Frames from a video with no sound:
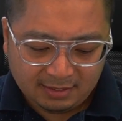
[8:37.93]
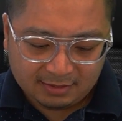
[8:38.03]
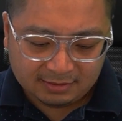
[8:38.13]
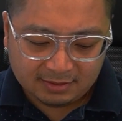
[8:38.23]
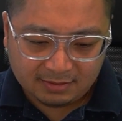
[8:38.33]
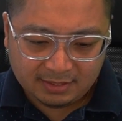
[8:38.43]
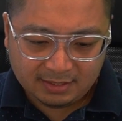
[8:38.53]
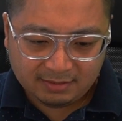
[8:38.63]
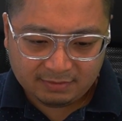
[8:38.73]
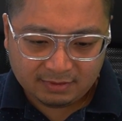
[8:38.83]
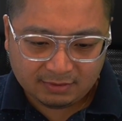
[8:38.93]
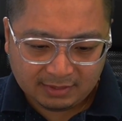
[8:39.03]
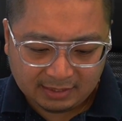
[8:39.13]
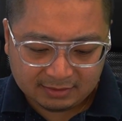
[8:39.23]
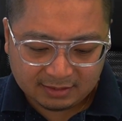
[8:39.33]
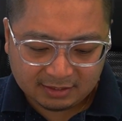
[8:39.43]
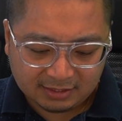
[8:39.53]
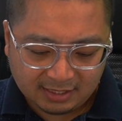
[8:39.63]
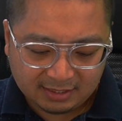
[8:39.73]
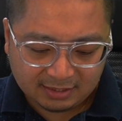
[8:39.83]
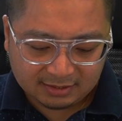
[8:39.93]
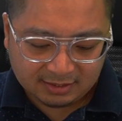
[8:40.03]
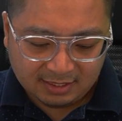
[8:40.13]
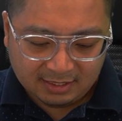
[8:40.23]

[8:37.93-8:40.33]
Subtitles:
So here, if you go down to the settings,